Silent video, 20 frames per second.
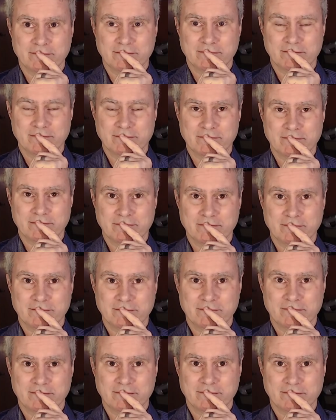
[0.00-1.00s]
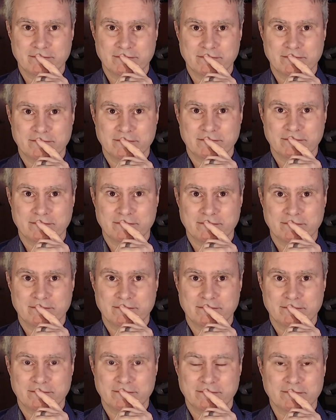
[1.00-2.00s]

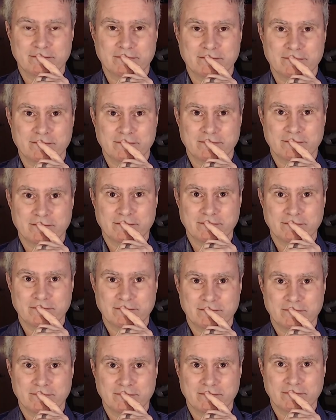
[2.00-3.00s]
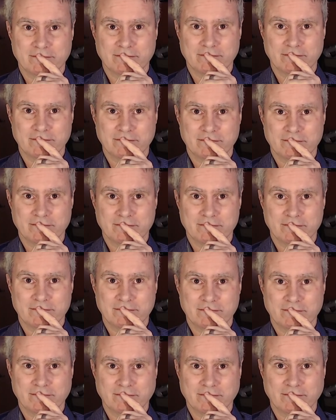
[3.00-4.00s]

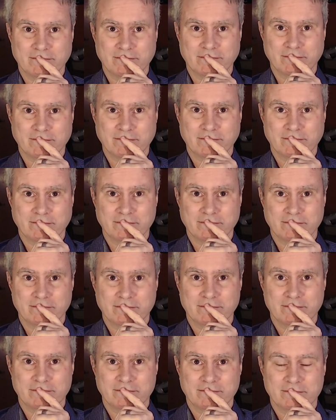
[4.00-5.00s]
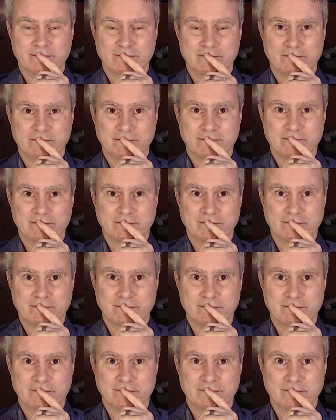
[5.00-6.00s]

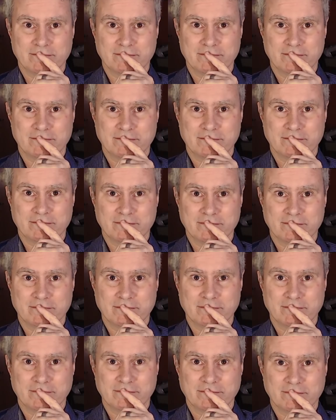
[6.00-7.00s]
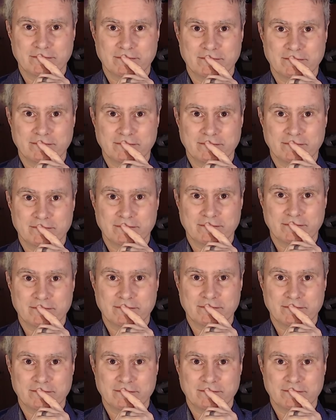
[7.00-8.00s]
(silent)